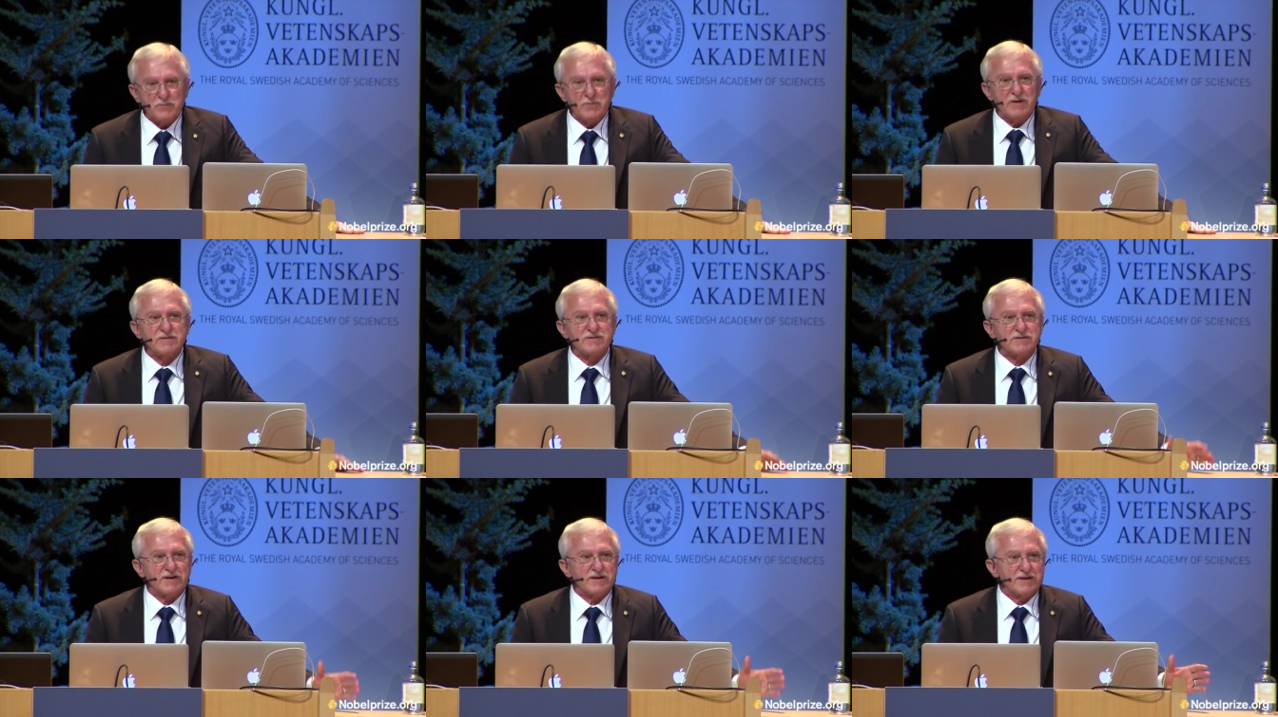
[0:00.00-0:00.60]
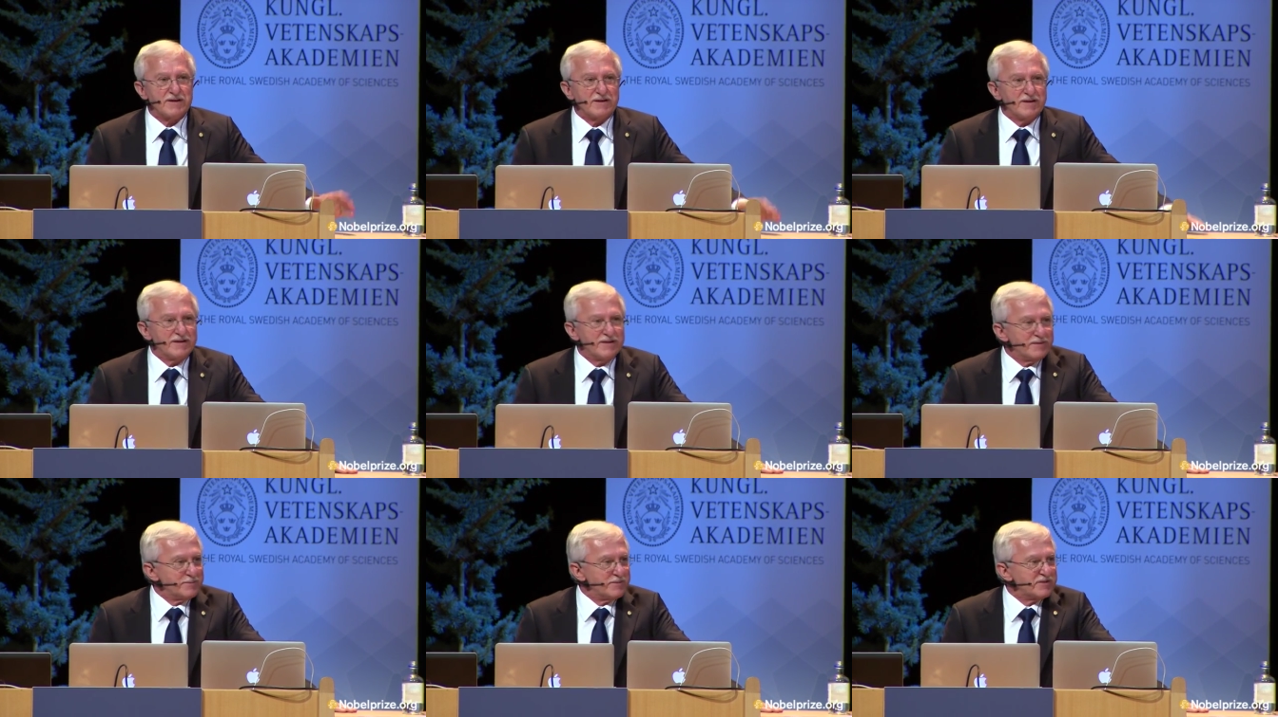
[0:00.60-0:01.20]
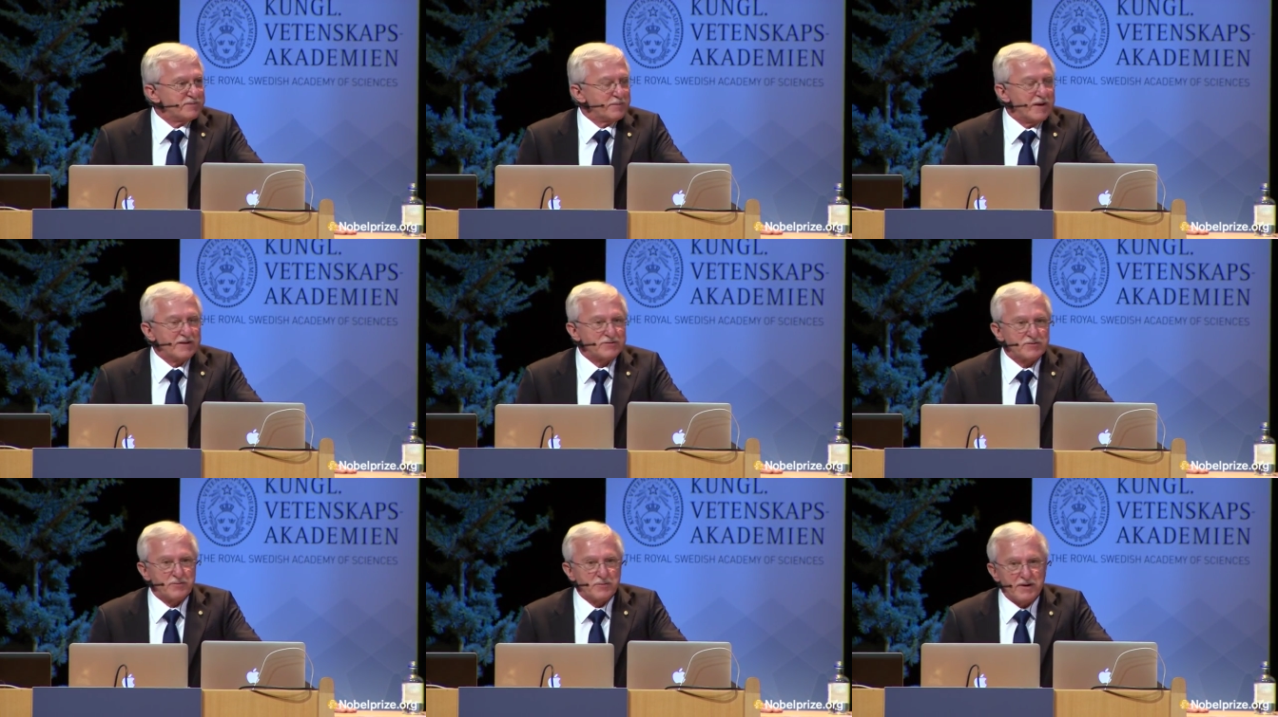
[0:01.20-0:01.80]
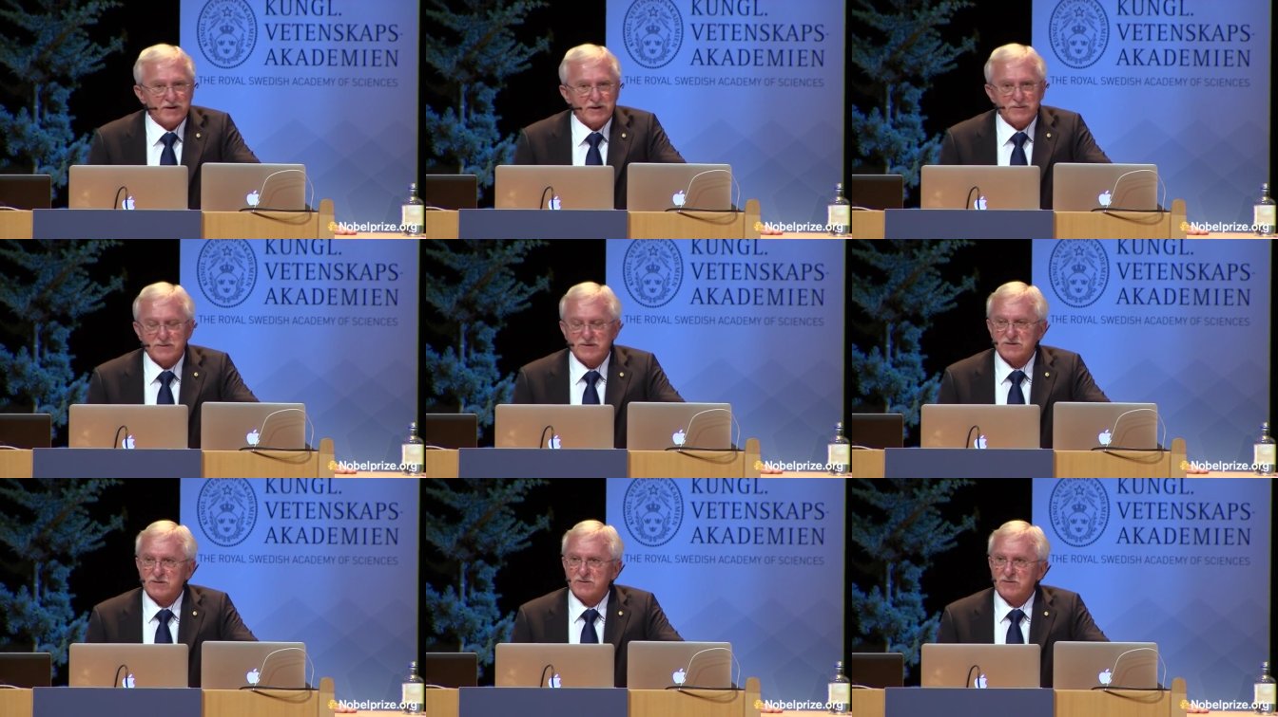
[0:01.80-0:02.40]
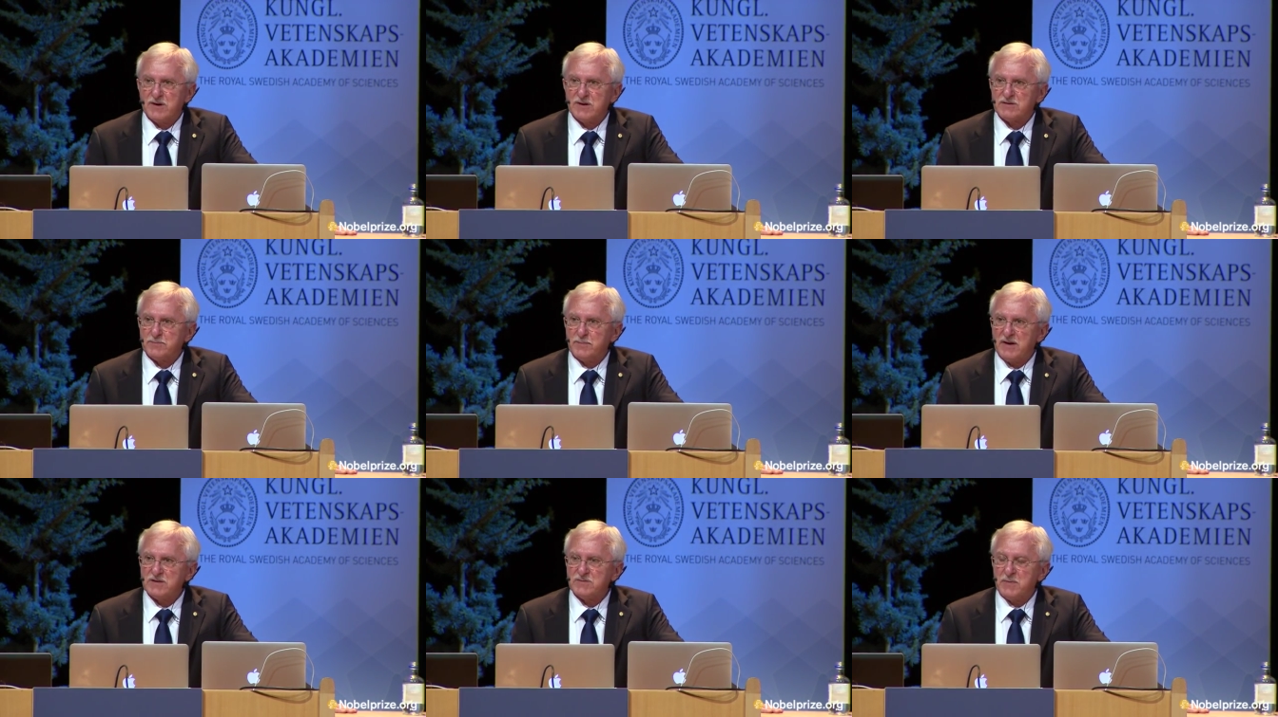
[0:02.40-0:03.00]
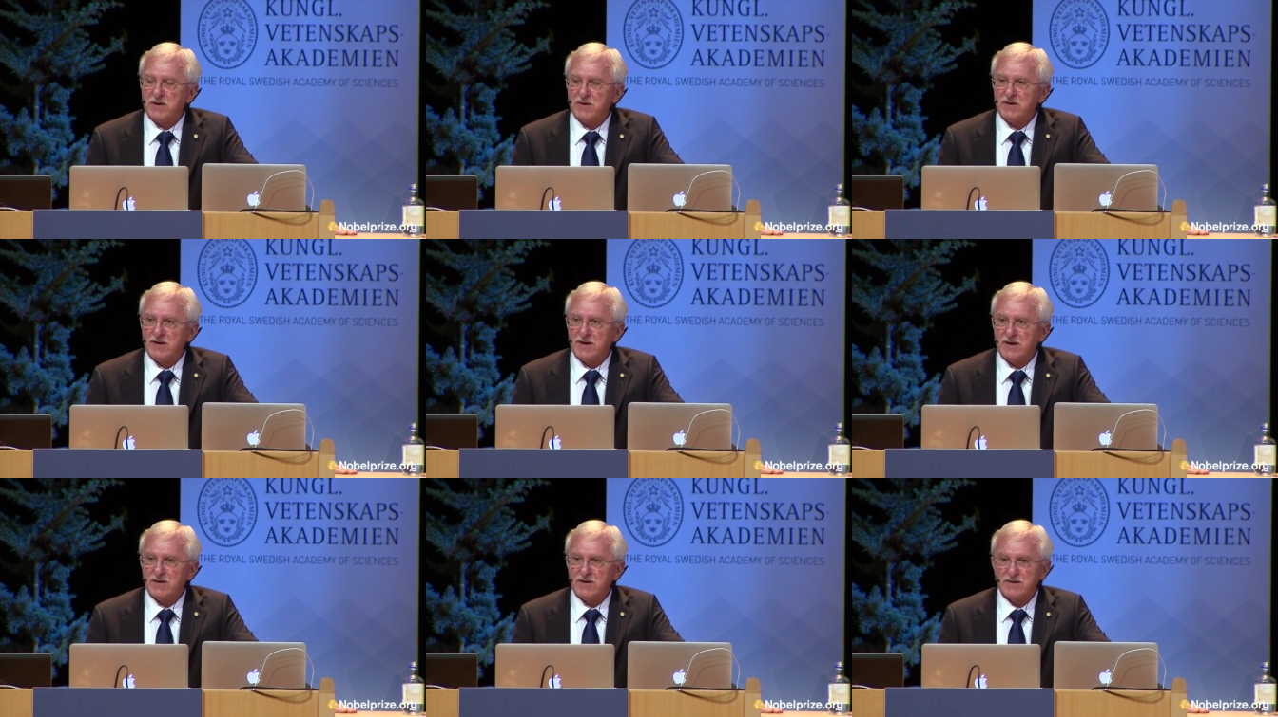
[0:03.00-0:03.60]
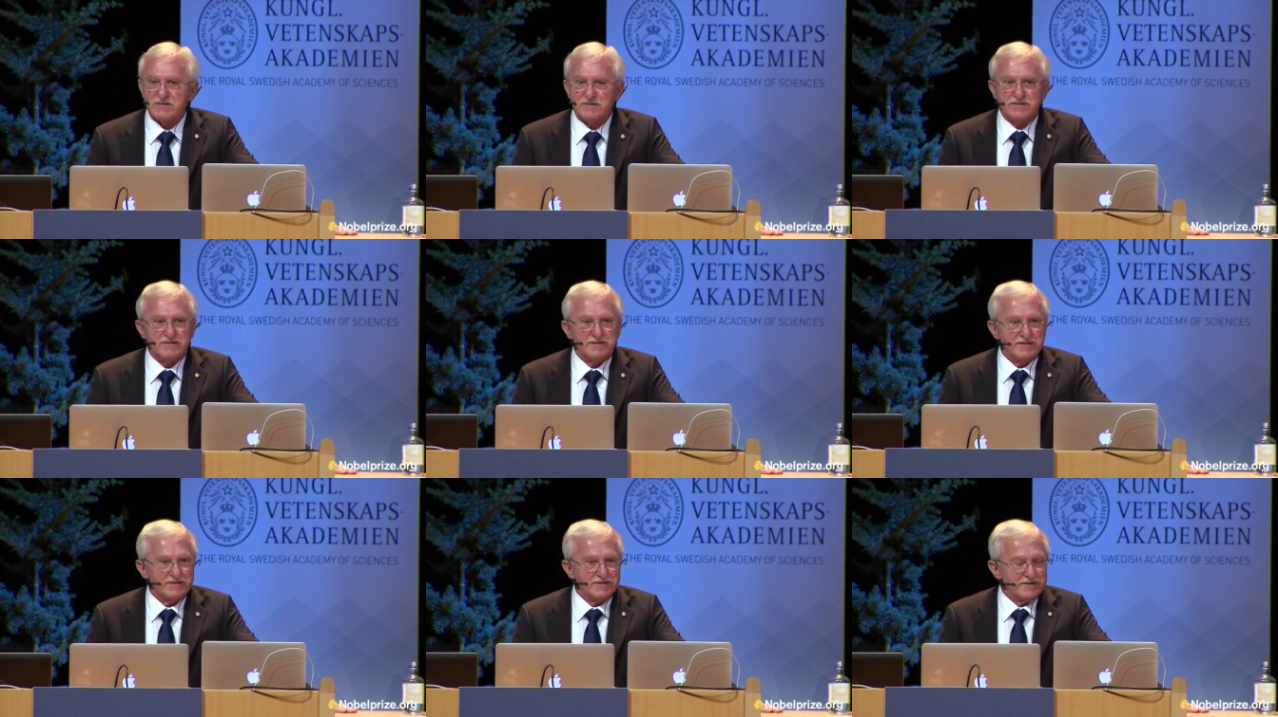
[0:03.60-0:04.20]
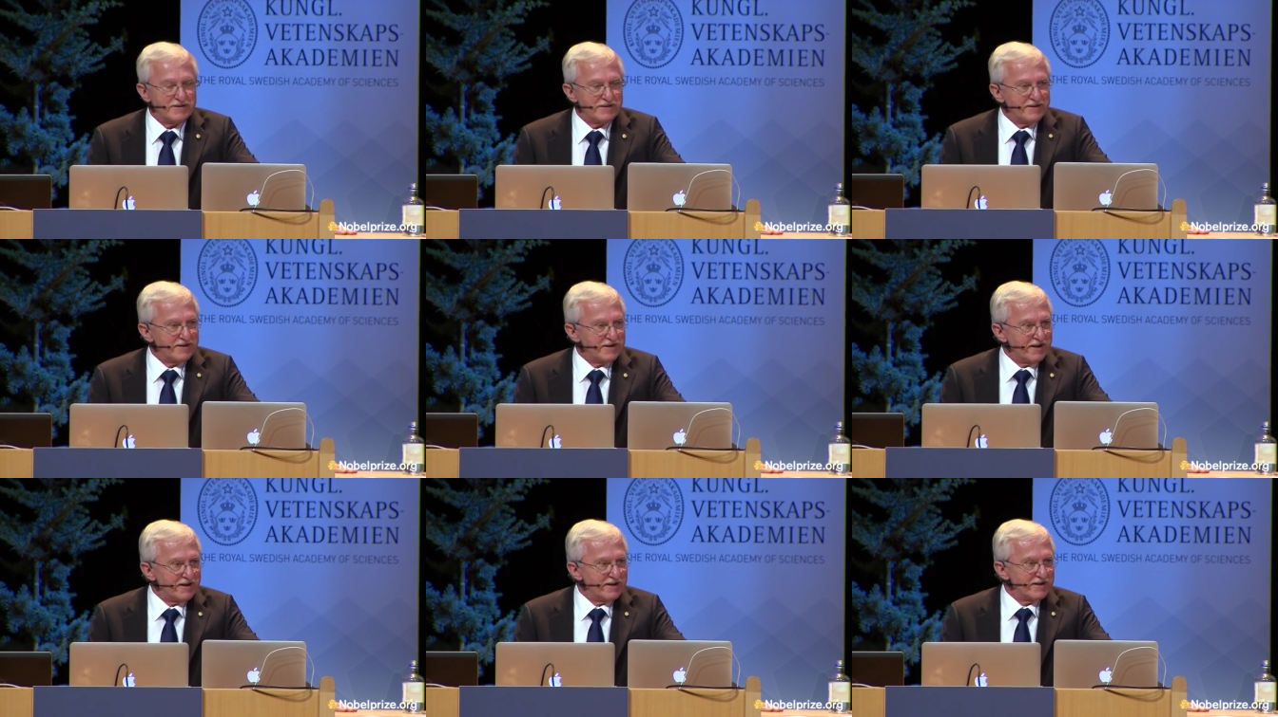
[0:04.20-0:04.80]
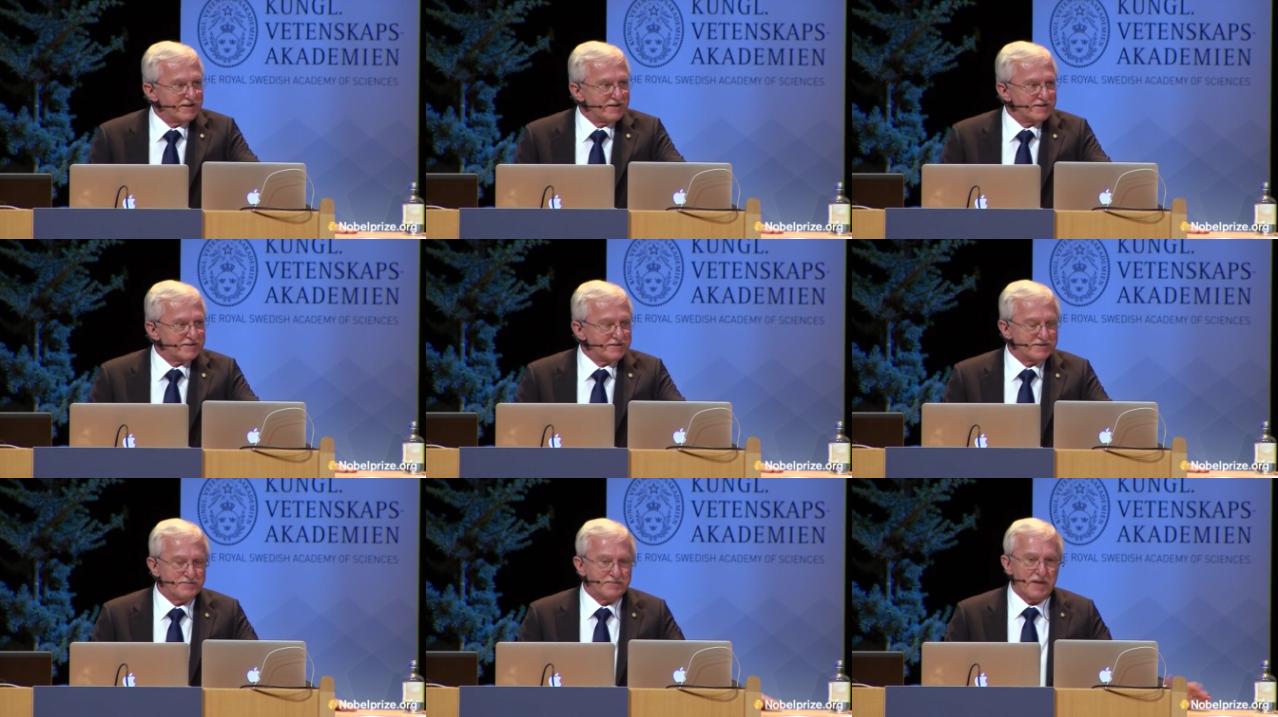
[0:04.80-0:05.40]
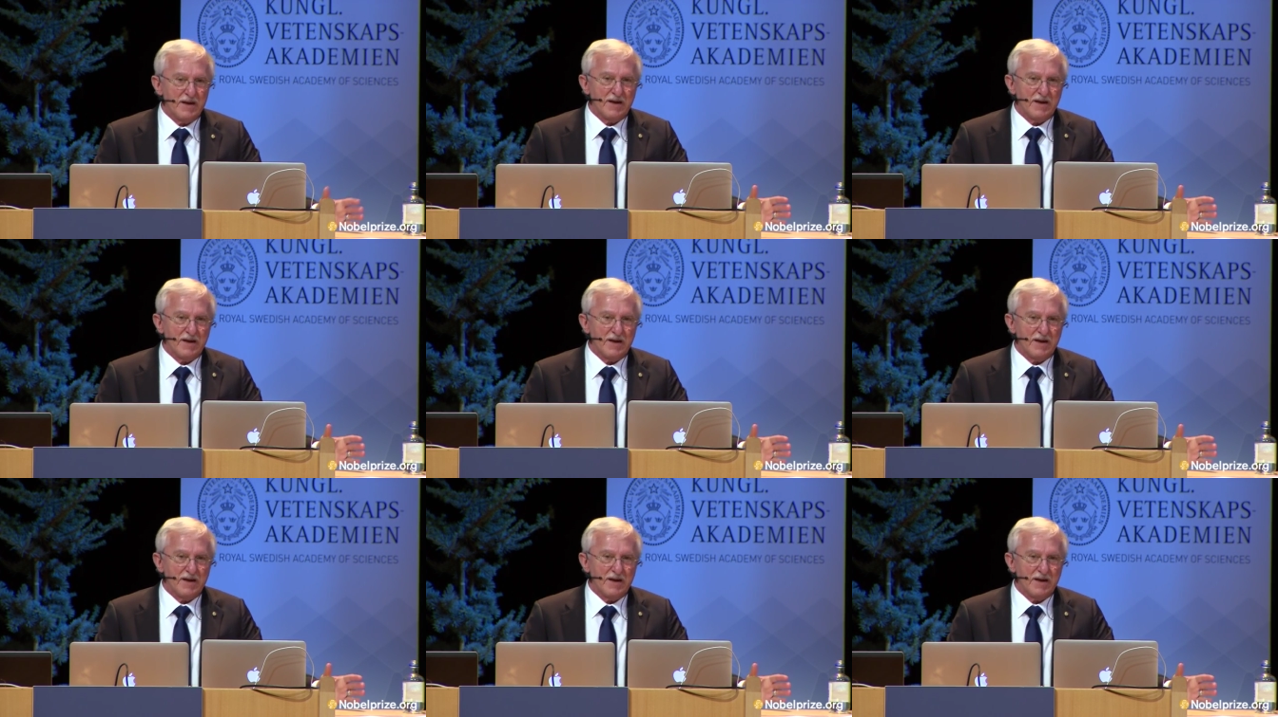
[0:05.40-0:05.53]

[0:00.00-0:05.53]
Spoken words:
we've studied mismatch repair, which corrects base pairing errors in the DNA helix